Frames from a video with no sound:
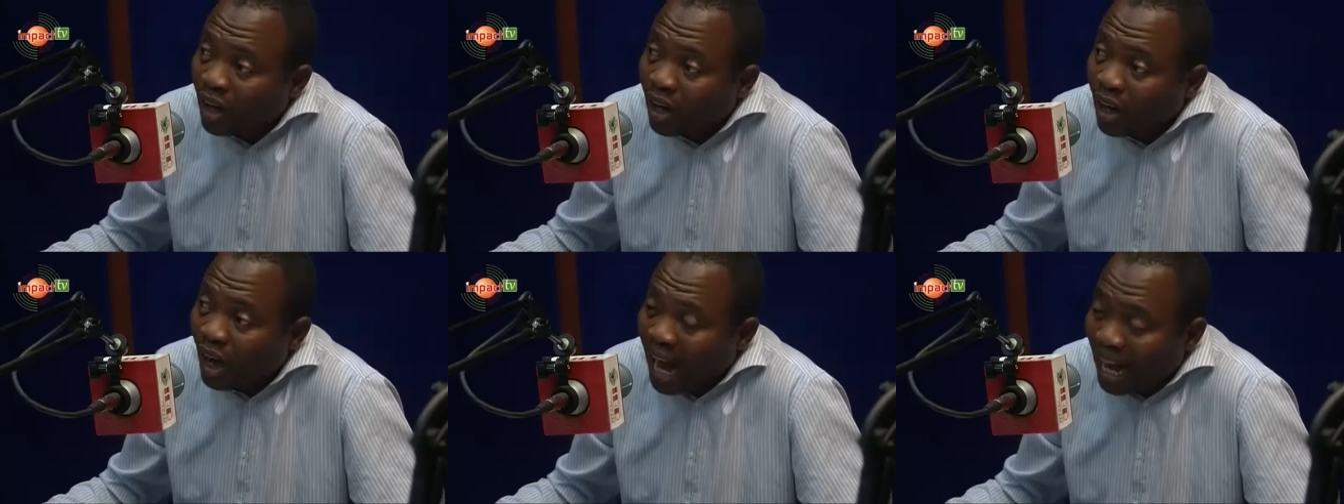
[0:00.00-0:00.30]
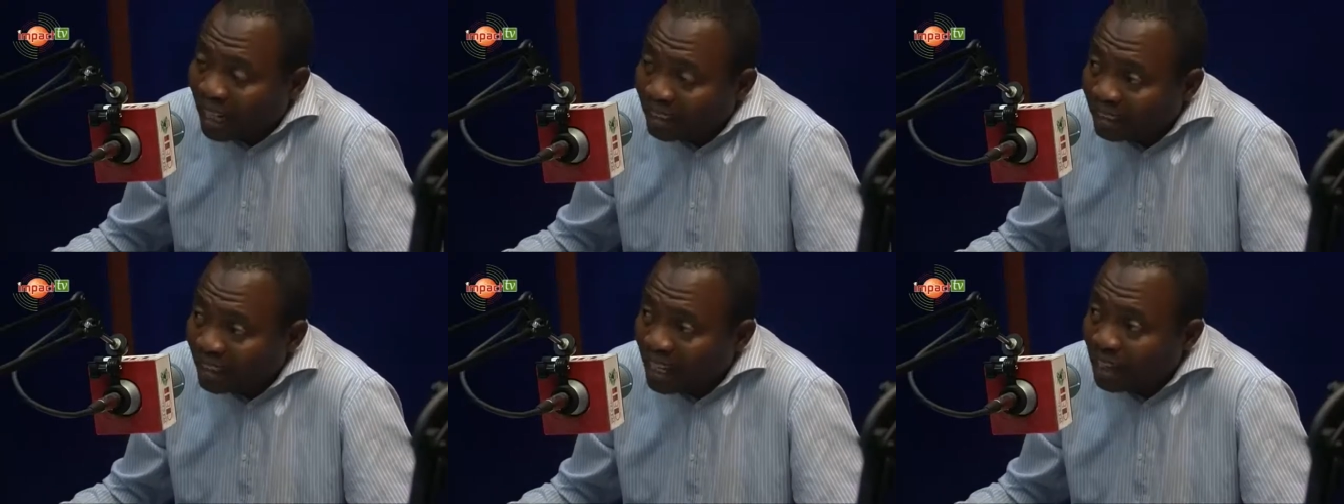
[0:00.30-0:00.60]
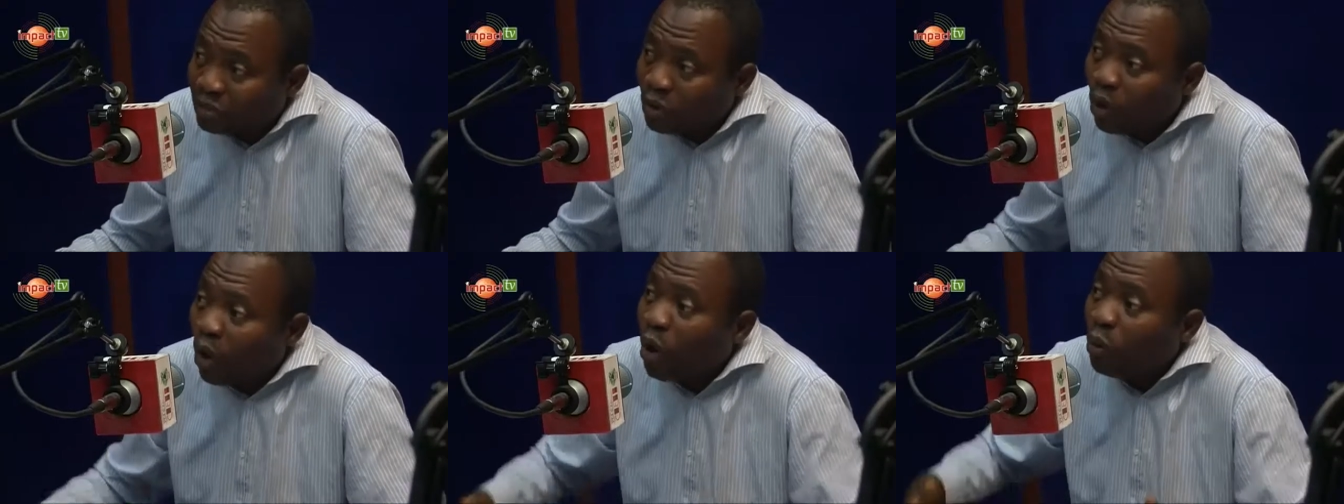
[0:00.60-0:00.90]

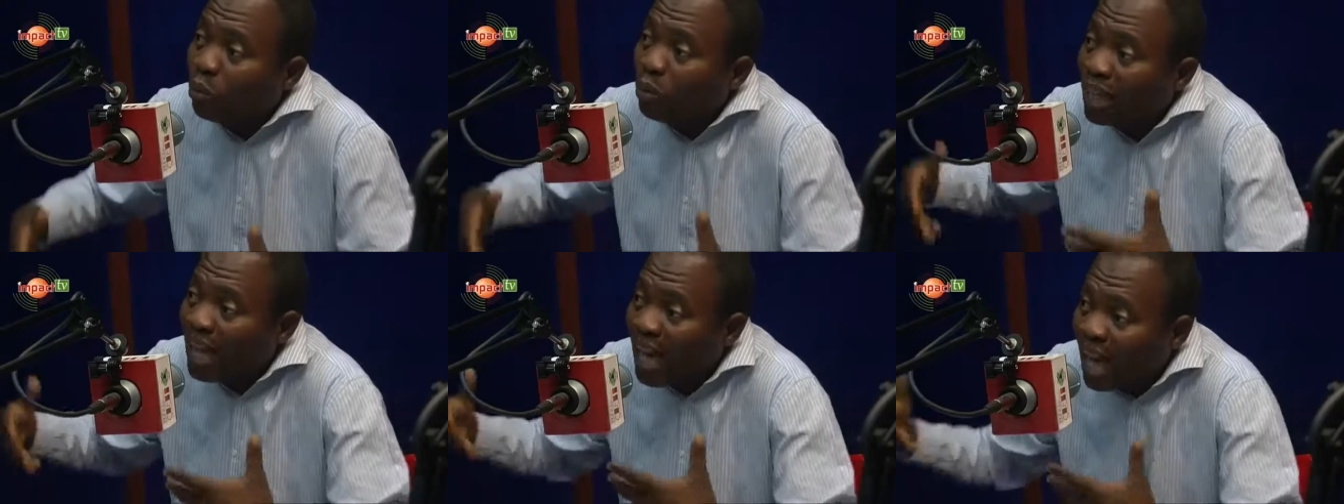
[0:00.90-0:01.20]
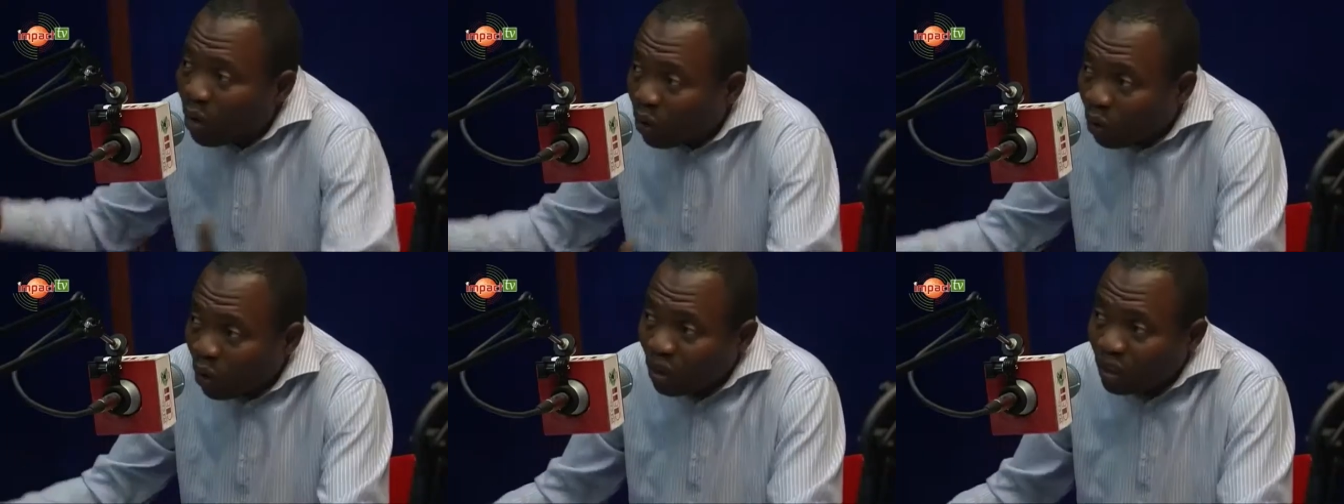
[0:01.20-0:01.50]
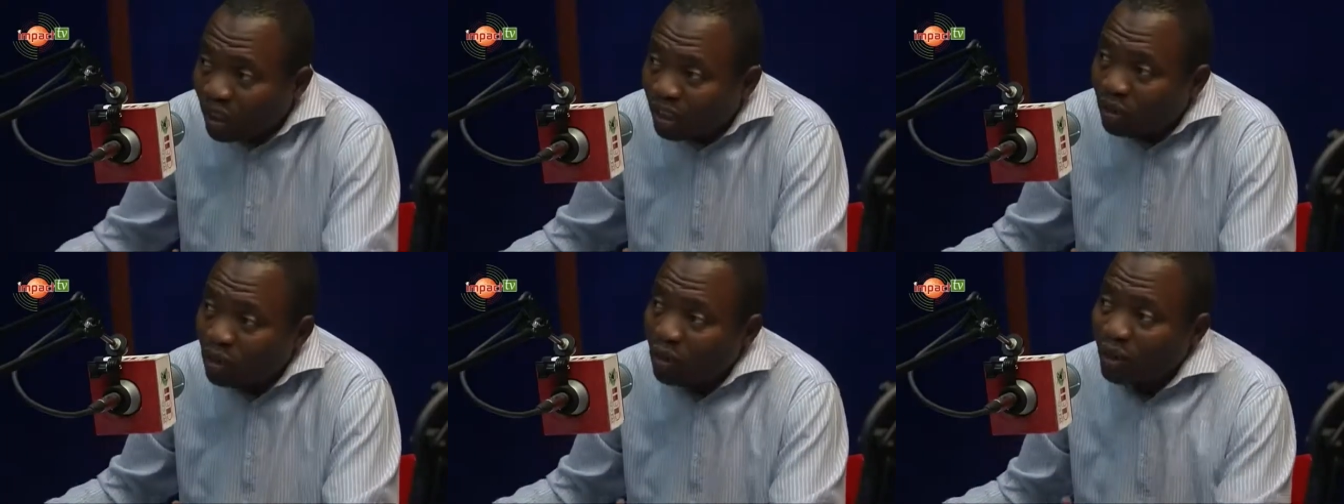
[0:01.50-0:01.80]
ourselves, or we
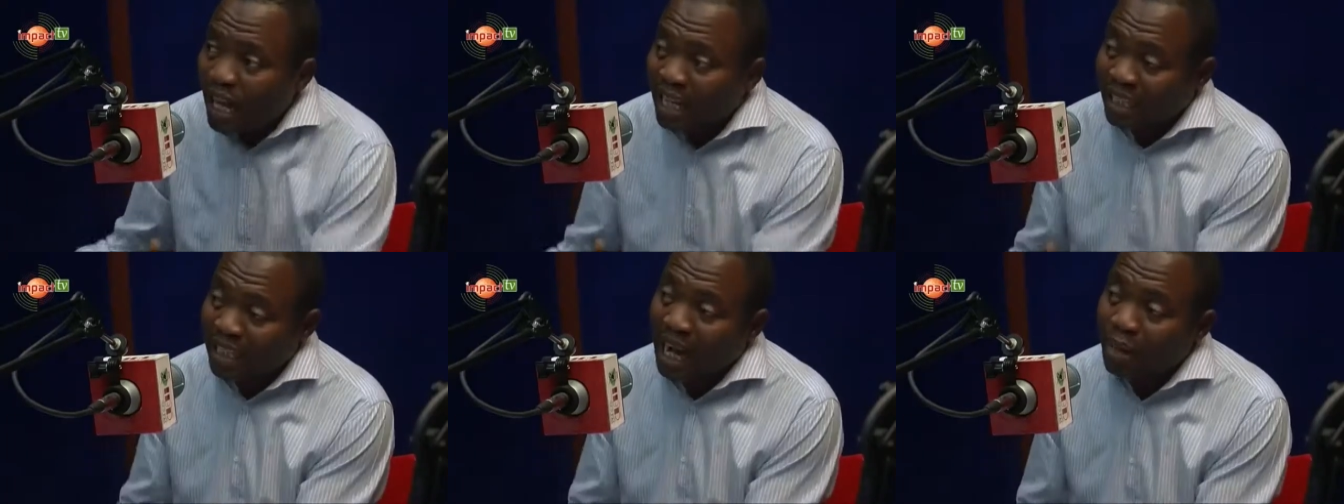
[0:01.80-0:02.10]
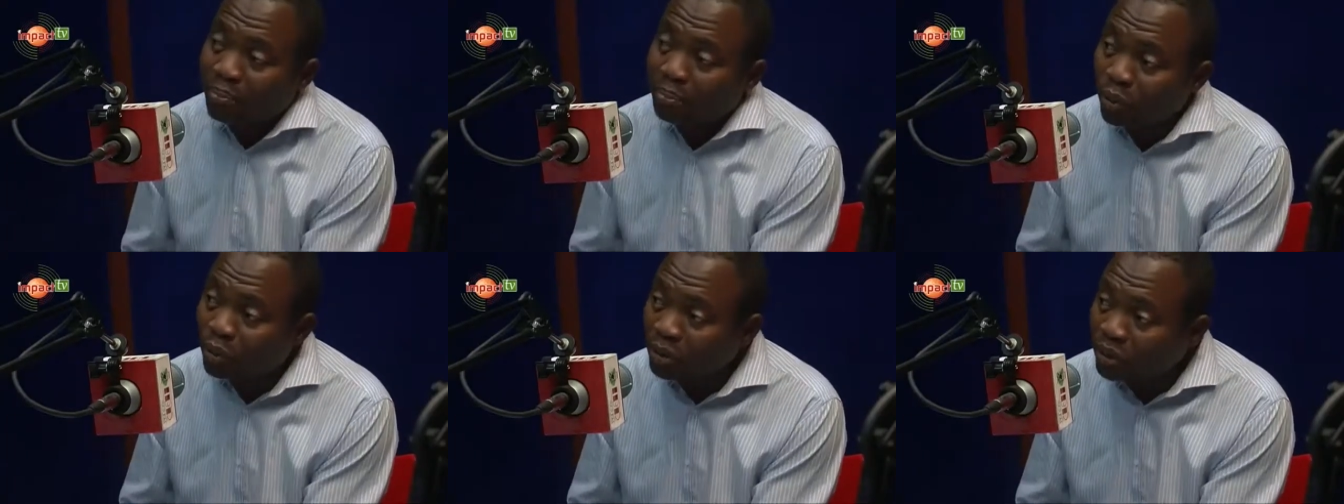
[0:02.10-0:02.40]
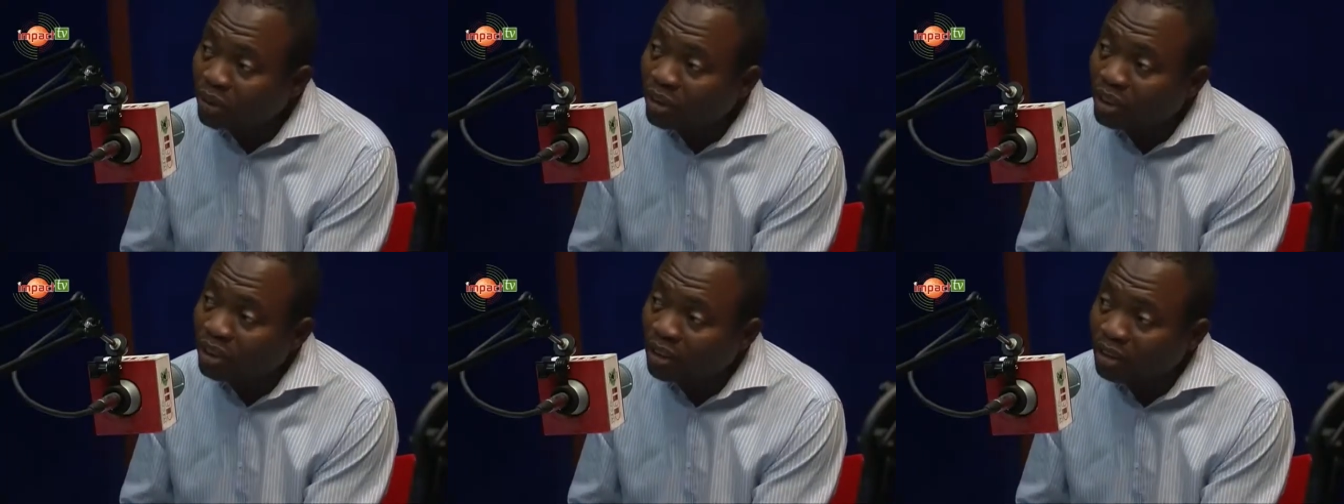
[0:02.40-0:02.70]
encourage those that are
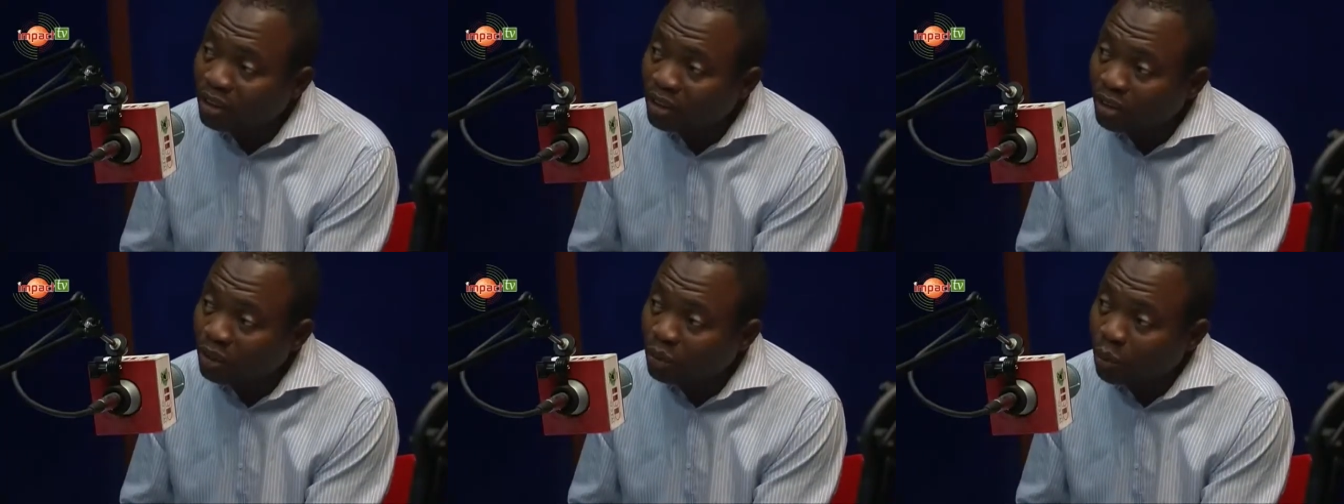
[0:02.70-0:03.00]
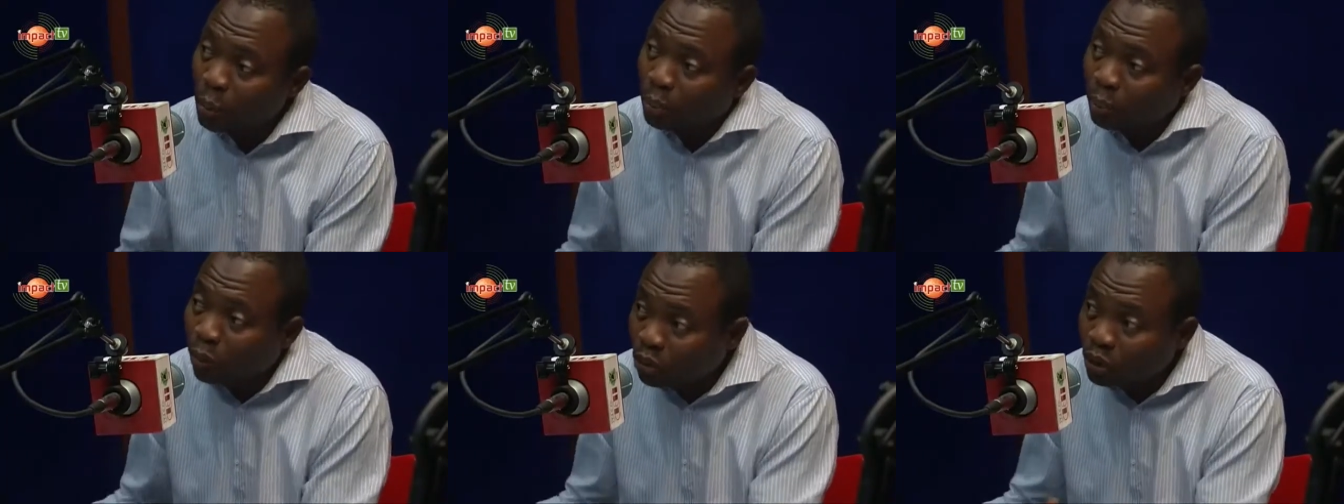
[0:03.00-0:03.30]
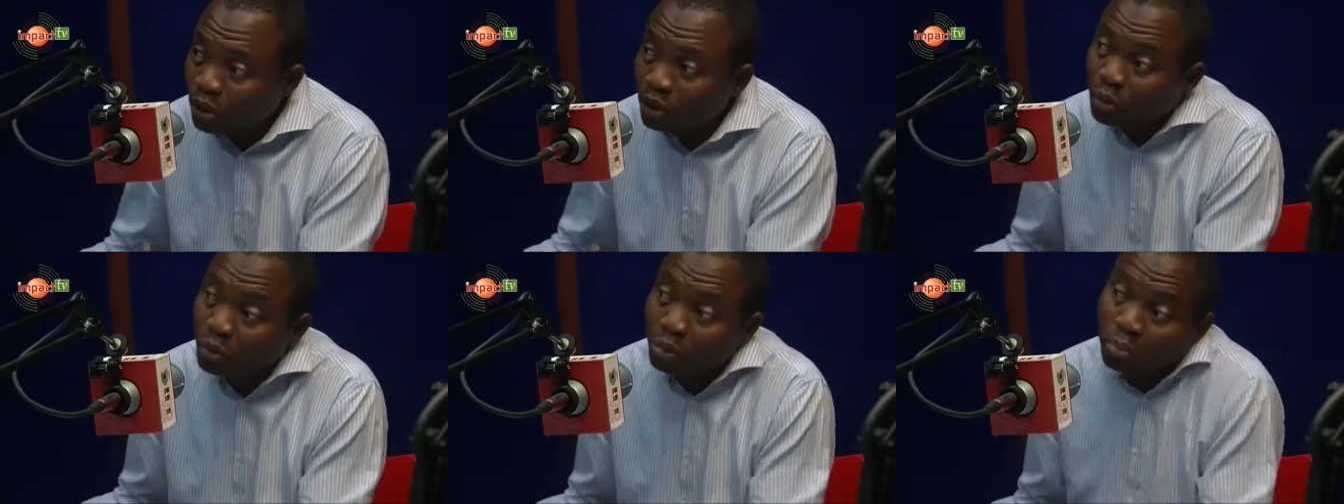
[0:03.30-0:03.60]
producing to
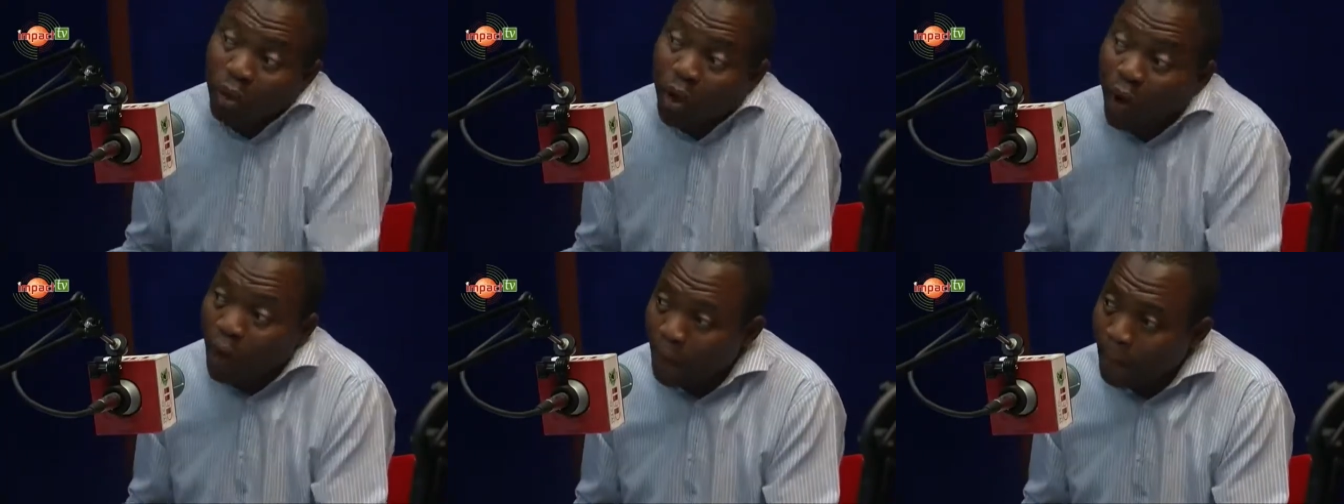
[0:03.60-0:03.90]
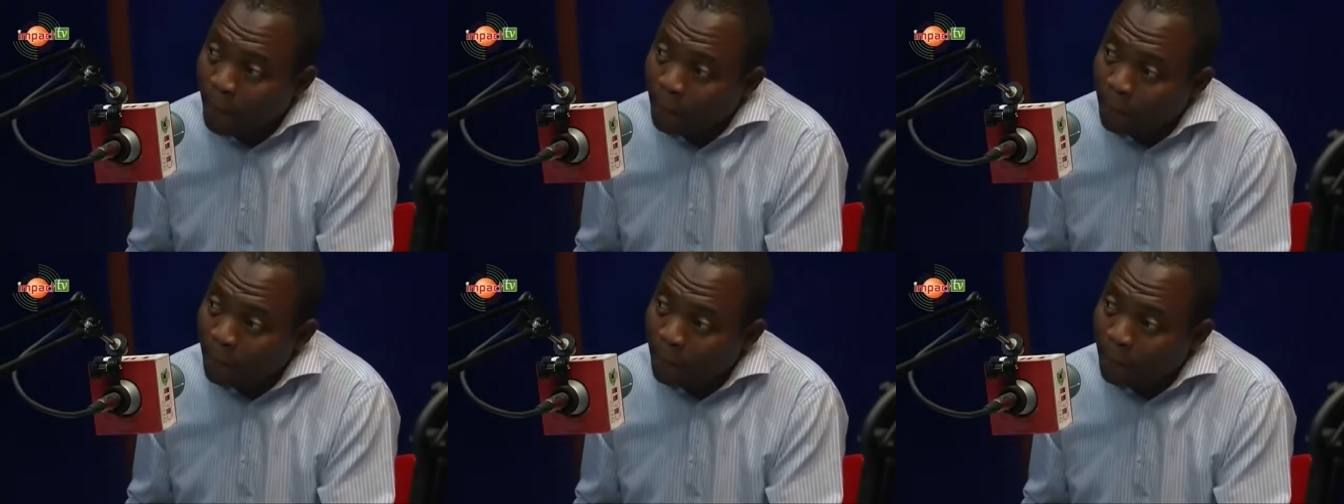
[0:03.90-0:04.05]
produce more.